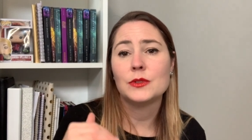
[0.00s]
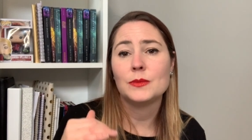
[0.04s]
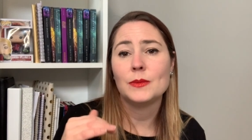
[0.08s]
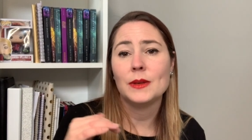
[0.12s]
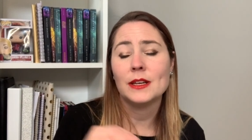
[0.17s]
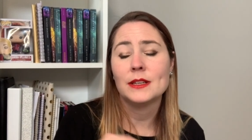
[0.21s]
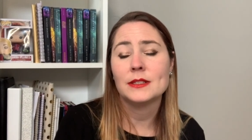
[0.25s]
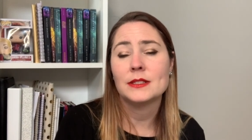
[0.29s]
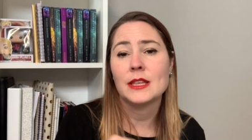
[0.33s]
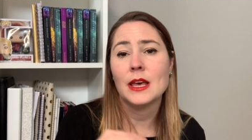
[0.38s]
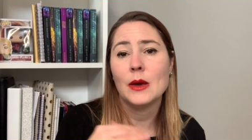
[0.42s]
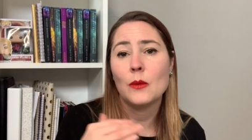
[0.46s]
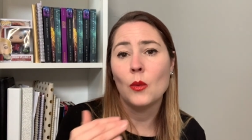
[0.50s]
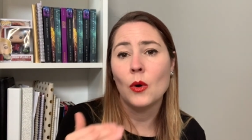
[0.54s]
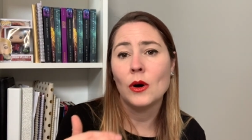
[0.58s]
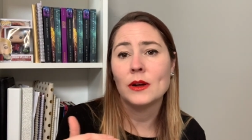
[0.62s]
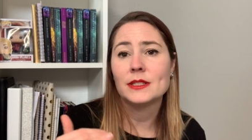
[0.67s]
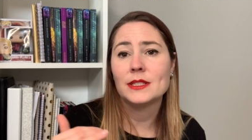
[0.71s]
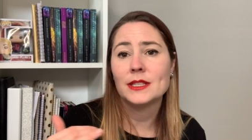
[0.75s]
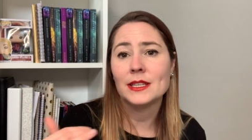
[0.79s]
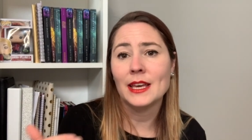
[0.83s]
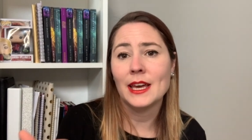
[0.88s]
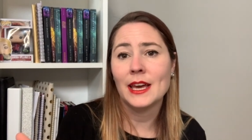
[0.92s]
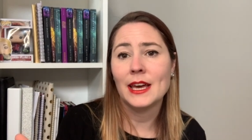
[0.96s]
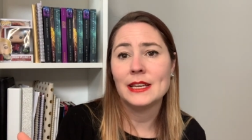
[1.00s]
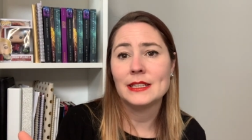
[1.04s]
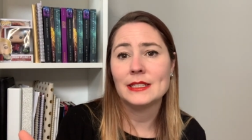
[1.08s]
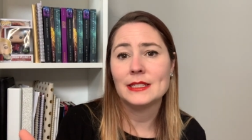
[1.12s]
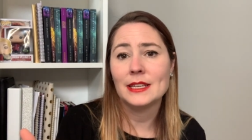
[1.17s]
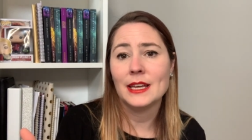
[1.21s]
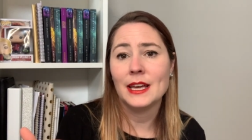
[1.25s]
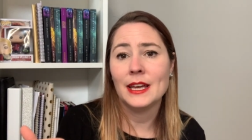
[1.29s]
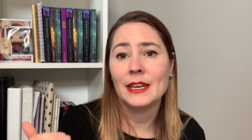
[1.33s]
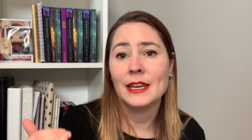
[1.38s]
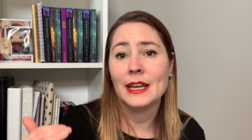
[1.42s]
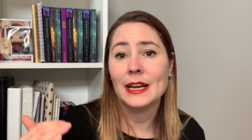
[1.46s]
because they want to get
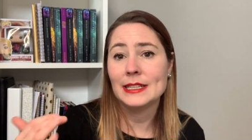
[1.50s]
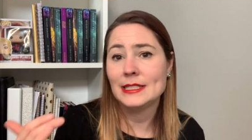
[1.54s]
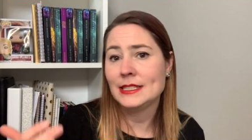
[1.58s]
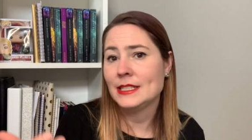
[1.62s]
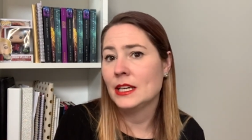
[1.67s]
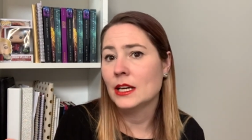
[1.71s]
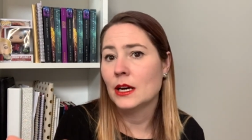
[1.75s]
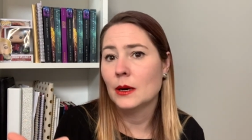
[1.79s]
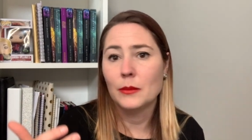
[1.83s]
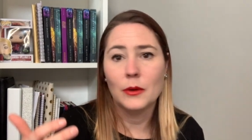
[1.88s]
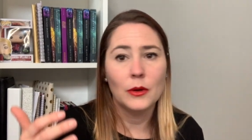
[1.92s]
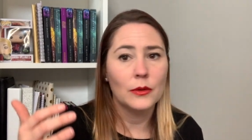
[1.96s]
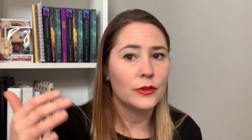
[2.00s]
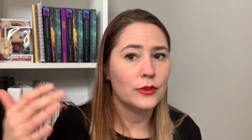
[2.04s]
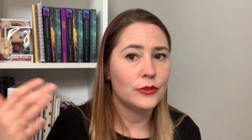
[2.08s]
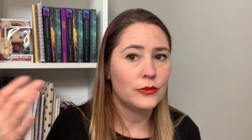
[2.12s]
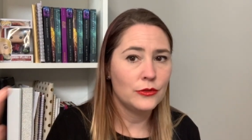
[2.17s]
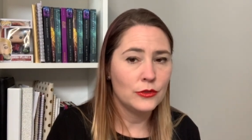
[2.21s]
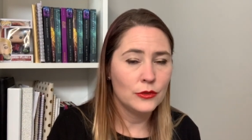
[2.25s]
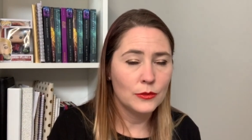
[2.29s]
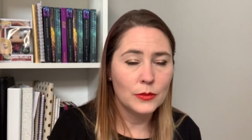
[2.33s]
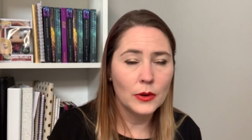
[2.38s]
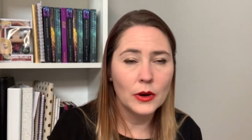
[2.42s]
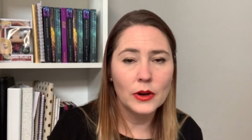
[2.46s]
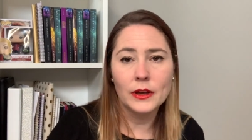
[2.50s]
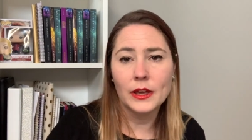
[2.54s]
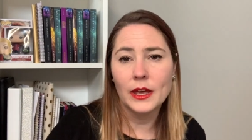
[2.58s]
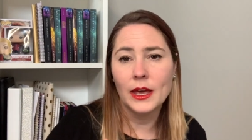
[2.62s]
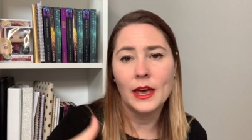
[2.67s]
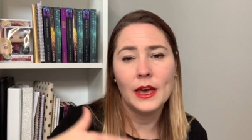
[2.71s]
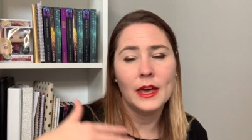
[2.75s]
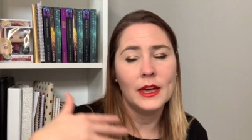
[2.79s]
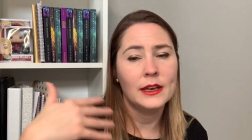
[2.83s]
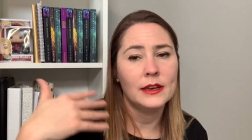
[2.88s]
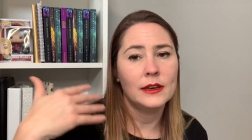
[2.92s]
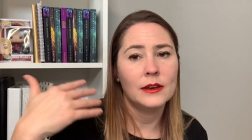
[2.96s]
an idea about this new book
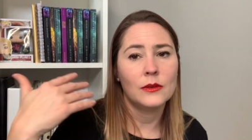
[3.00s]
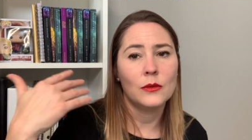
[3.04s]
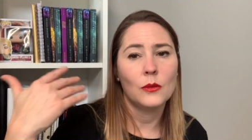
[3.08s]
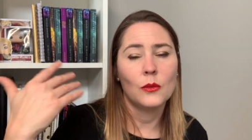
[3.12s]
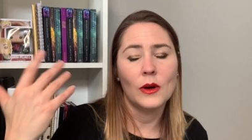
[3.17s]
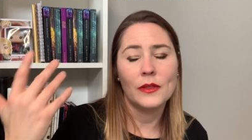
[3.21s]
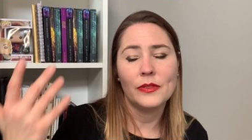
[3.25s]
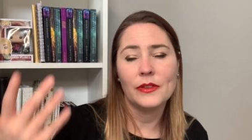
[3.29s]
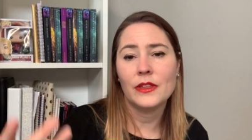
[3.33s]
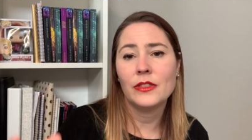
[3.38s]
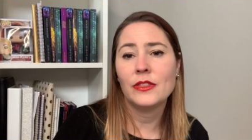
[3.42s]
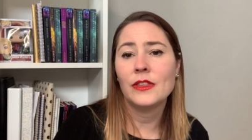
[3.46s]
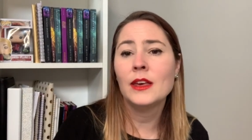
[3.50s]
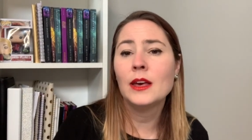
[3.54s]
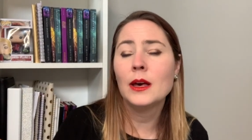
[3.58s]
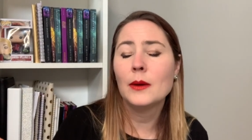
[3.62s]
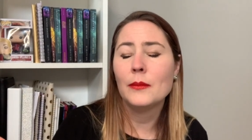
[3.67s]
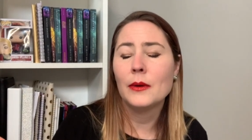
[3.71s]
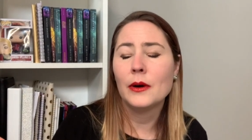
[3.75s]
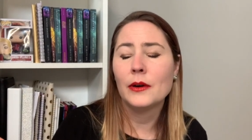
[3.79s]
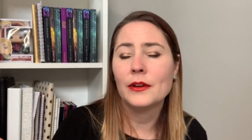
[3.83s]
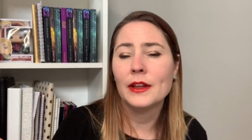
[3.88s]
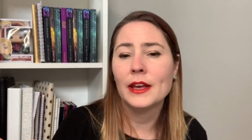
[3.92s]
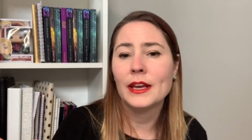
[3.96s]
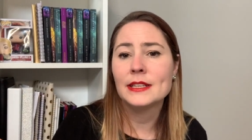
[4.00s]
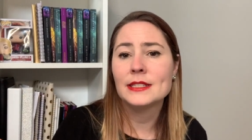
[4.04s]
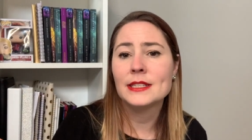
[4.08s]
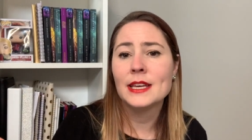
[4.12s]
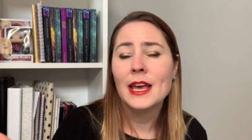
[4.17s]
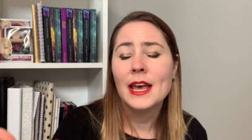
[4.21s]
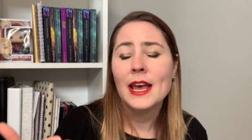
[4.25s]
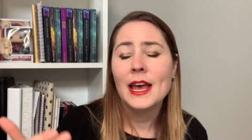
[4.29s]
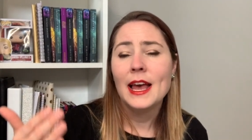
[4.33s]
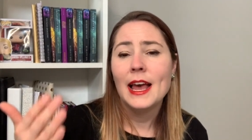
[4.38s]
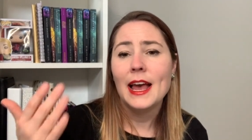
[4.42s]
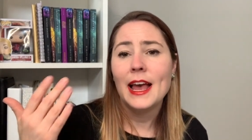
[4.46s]
and what they think about it,
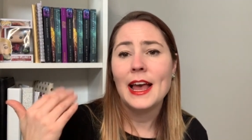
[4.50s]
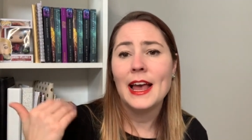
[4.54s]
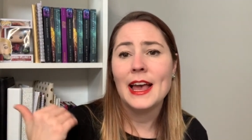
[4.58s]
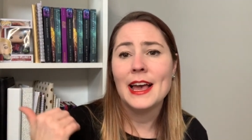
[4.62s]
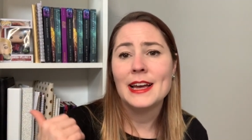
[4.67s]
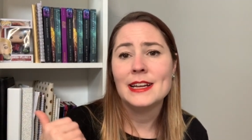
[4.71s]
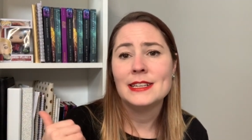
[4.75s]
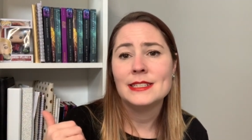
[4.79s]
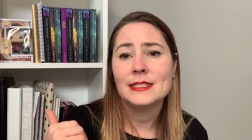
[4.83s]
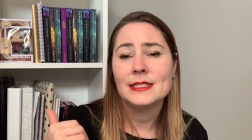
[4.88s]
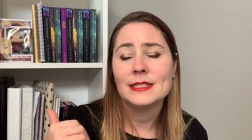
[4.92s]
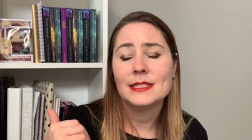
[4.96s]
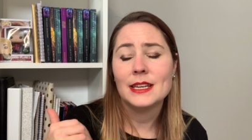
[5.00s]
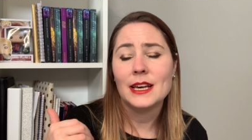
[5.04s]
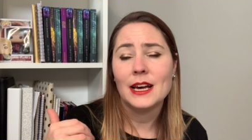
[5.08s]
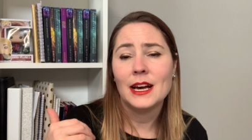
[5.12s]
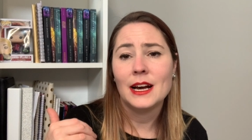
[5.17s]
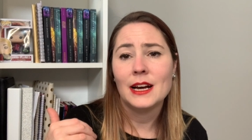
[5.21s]
and